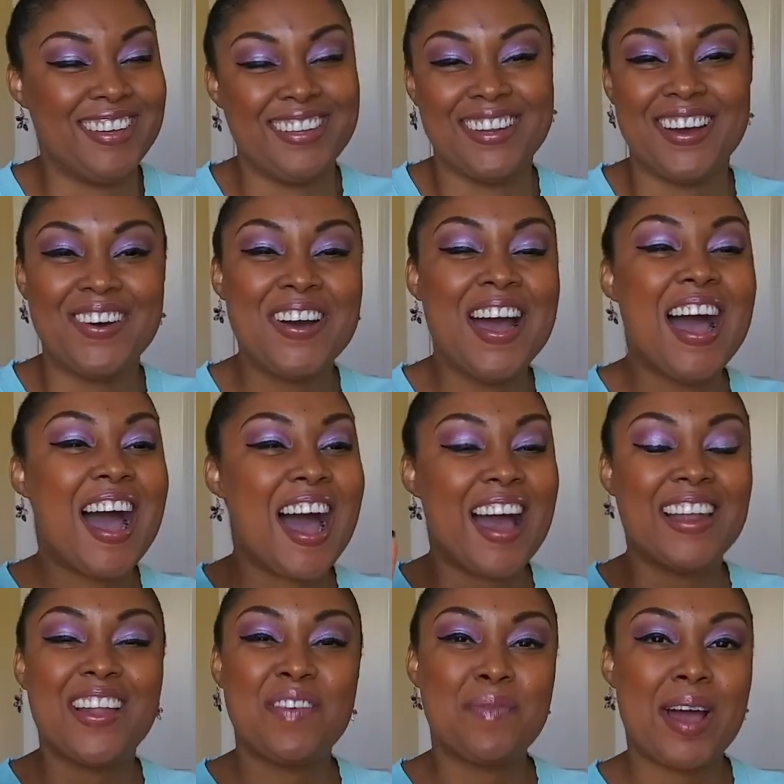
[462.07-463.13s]
you know,
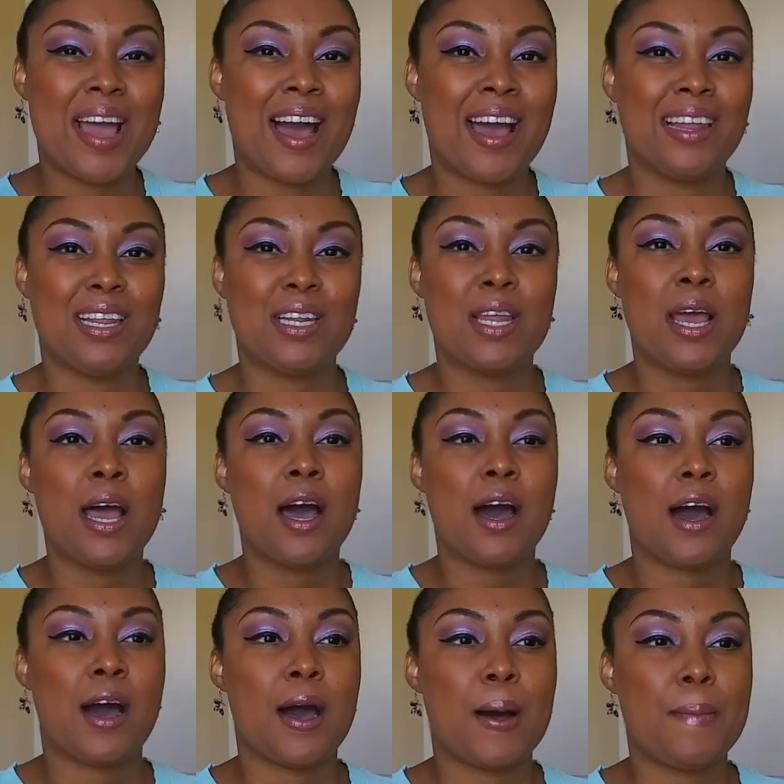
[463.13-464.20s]
I love my island.
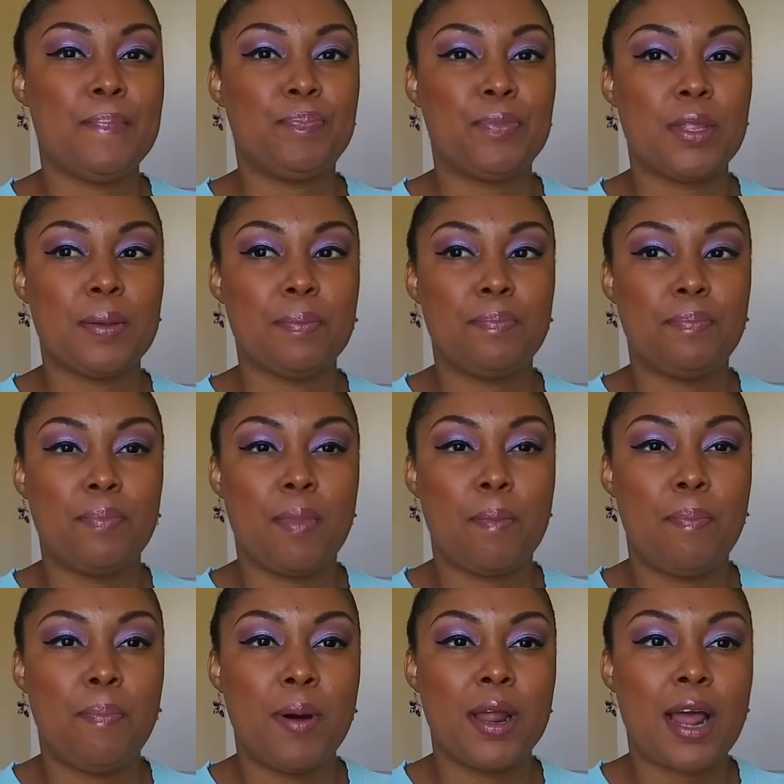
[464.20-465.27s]
Um,
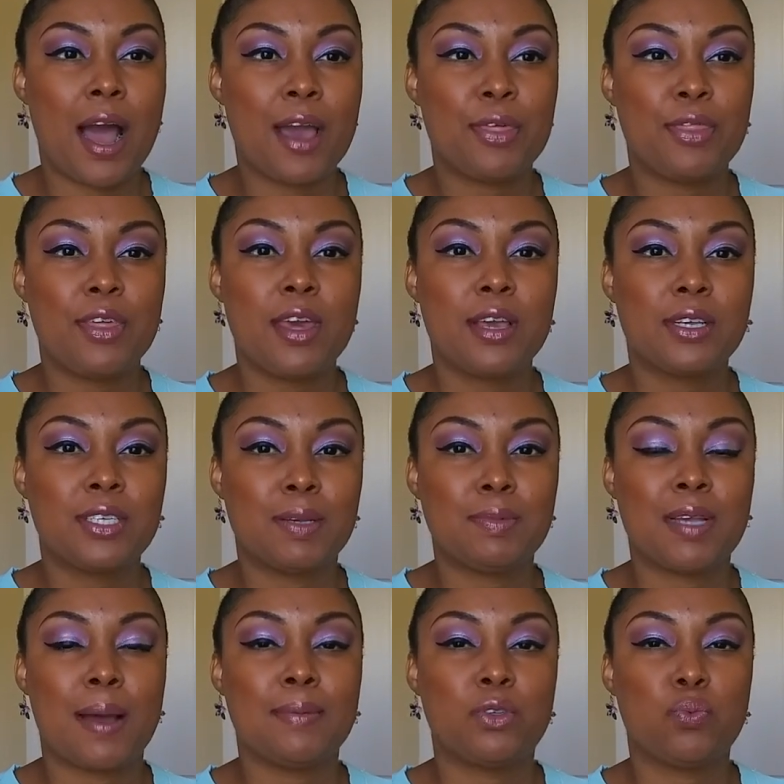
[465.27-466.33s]
but I think
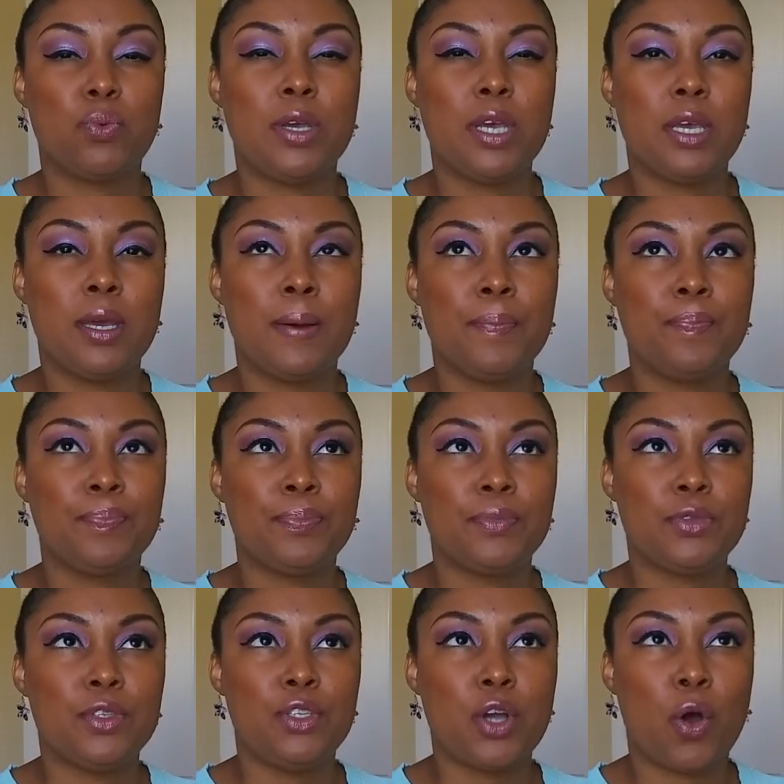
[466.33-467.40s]
sometimes we,
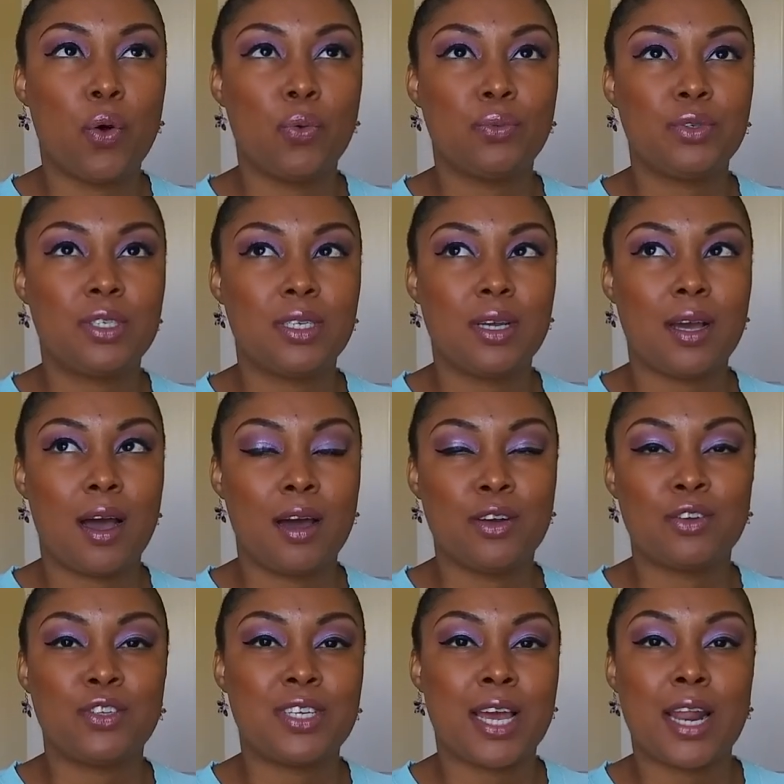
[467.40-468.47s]
don't
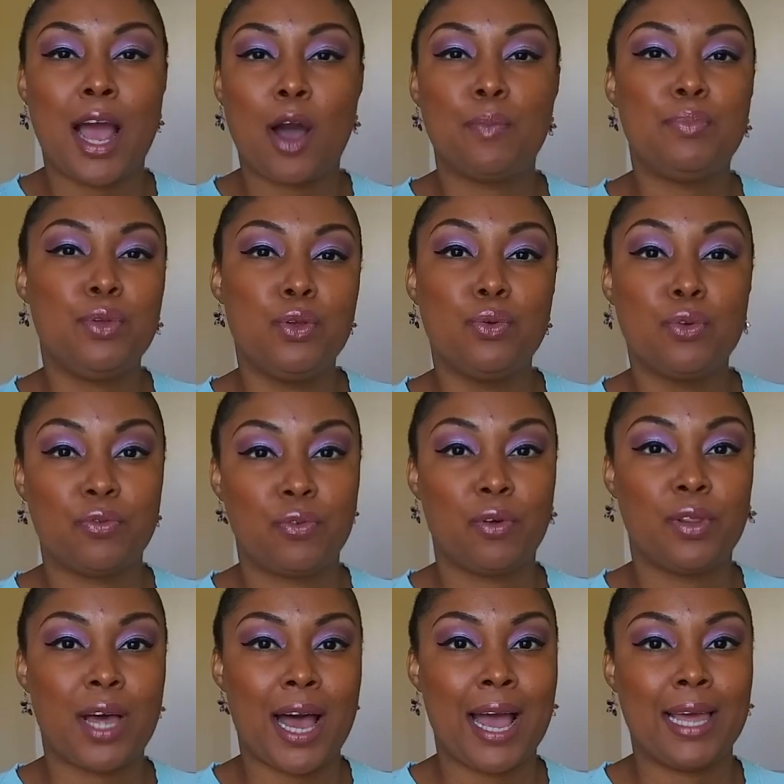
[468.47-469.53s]
understand how
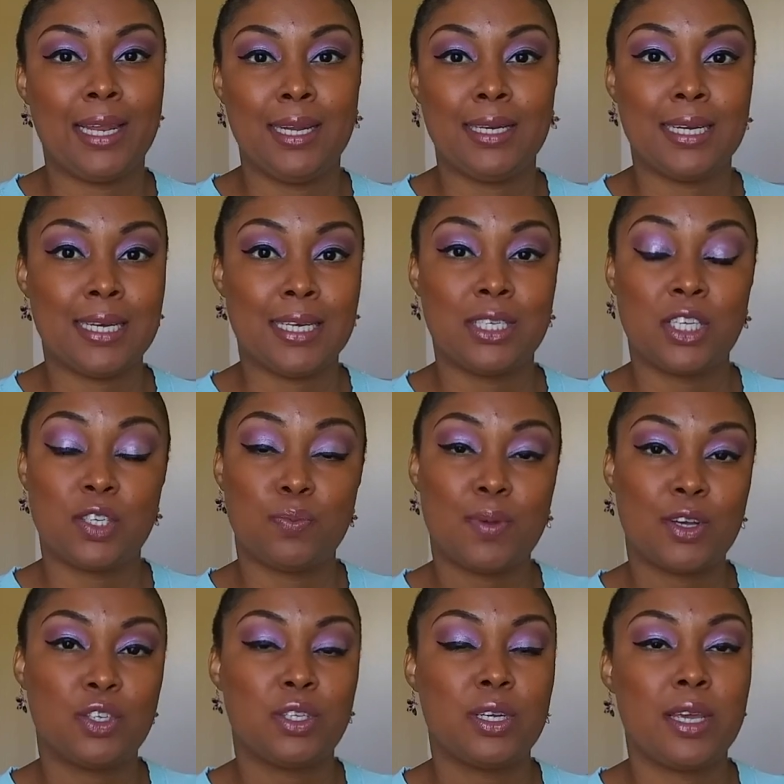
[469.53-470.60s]
beautiful the island is,
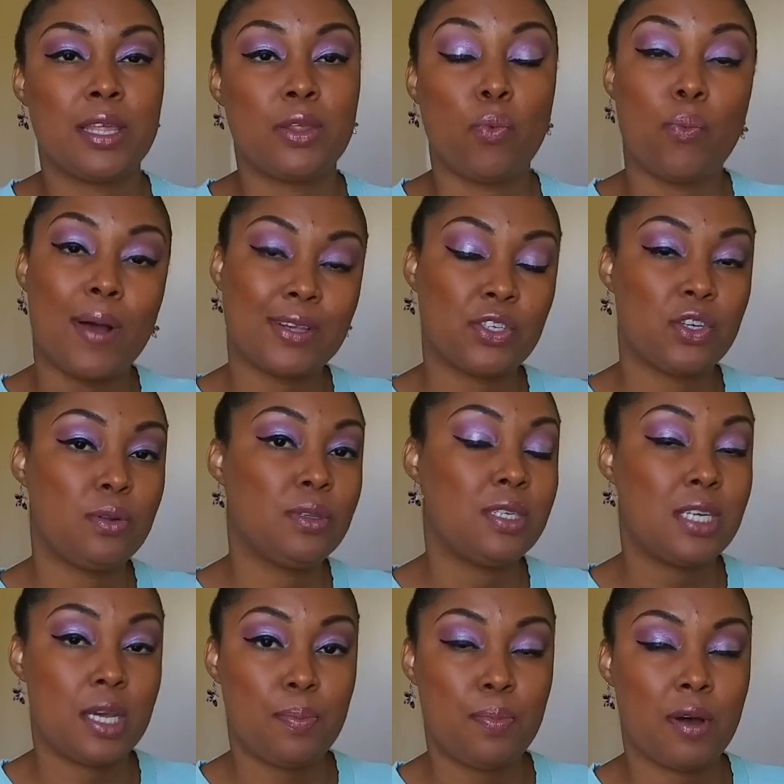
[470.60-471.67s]
especially the western
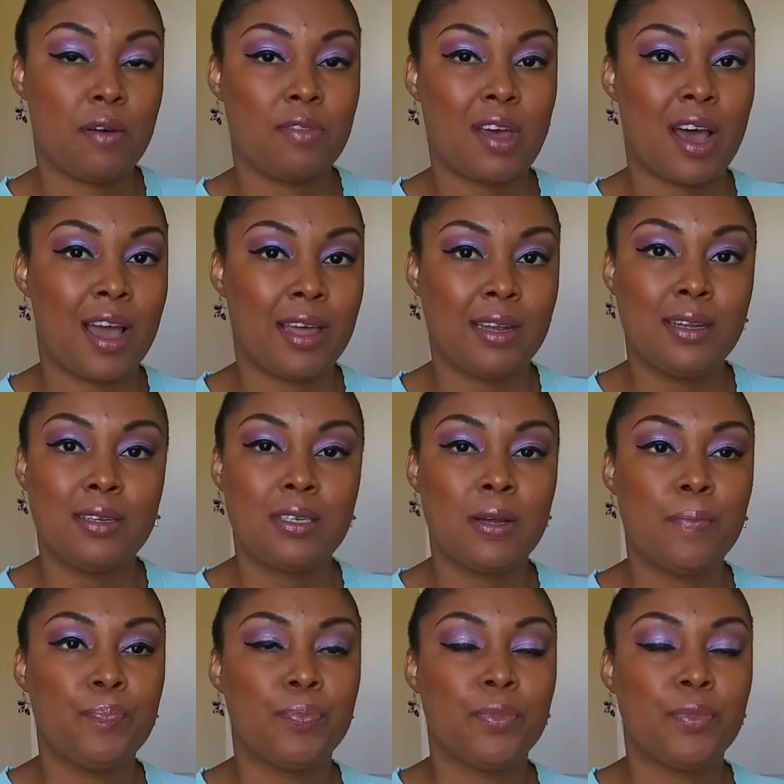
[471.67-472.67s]
tip of the island.